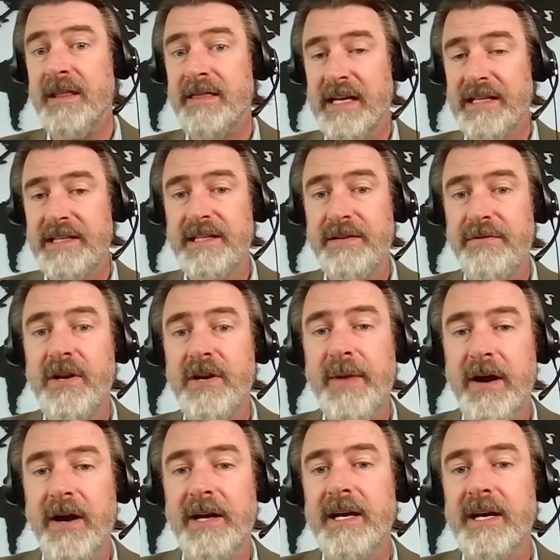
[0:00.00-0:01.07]
That's a different
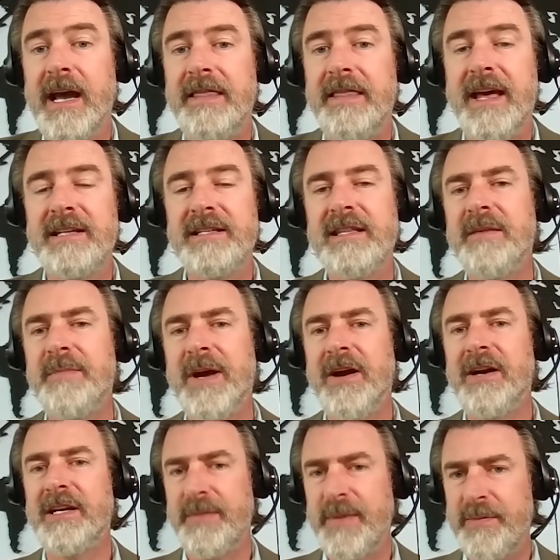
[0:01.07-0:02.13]
America, and that is the
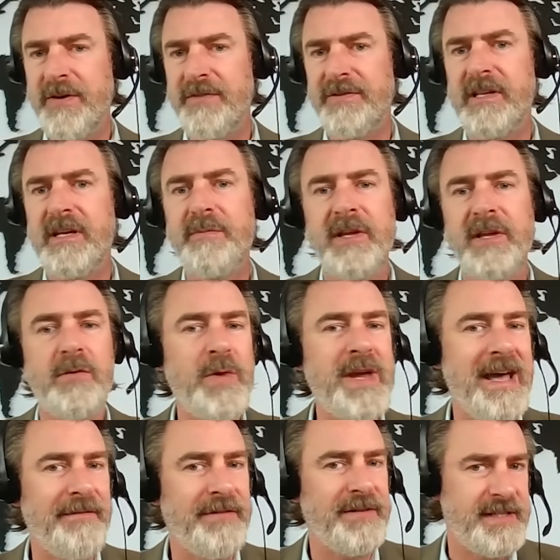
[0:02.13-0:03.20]
America, to be perfectly blunt, we
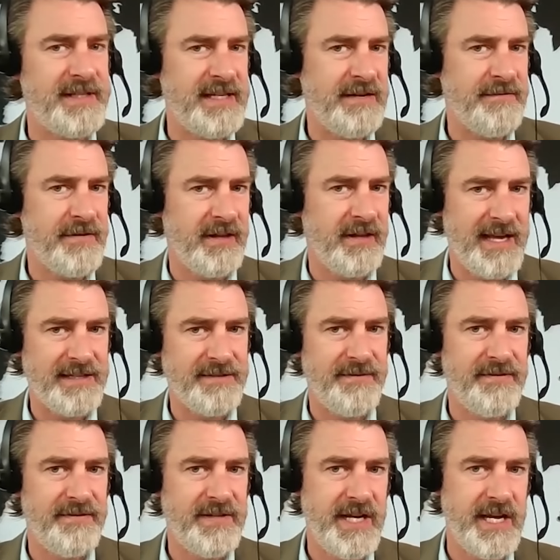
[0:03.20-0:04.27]
haven't seen for the last
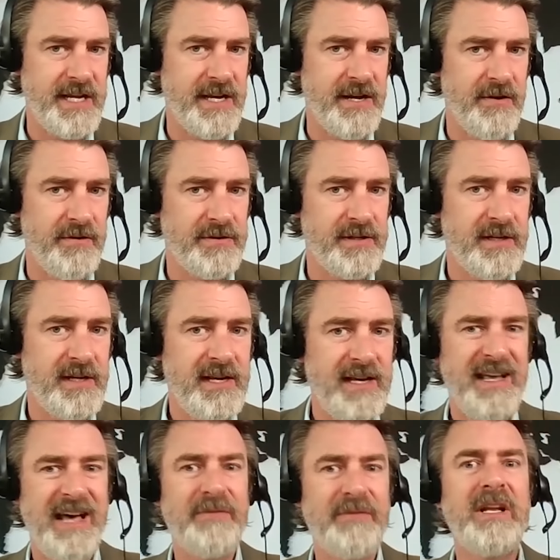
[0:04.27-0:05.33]
fifteen years.
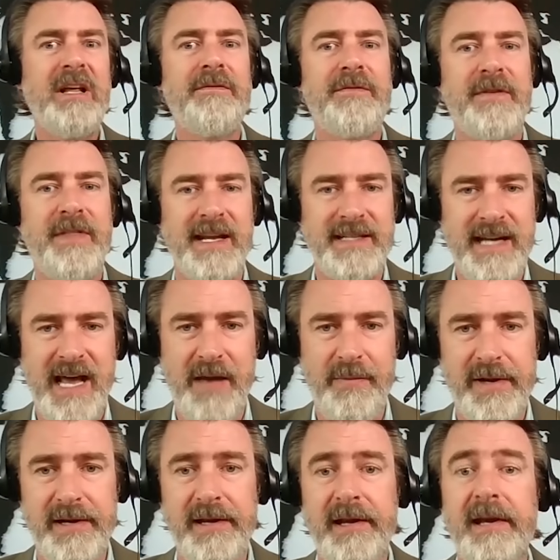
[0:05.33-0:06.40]
I would love for that to
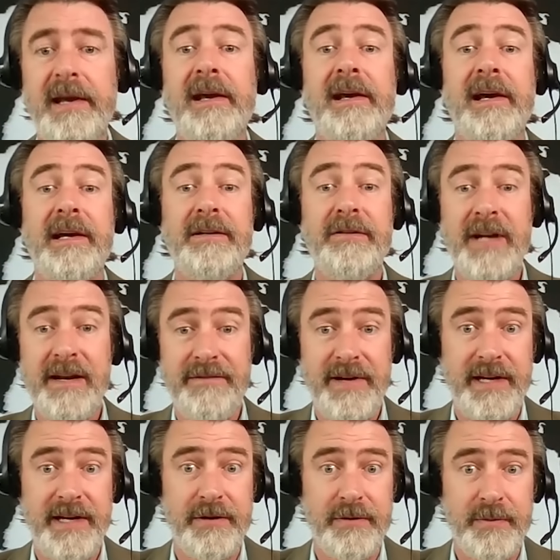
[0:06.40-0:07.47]
happen. I do not have
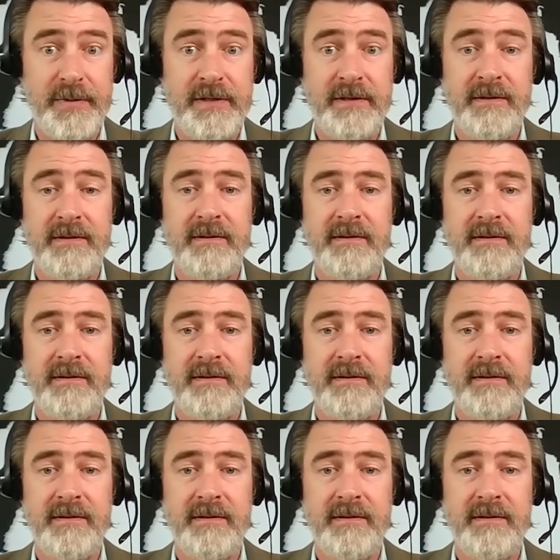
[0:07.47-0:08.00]
high hopes.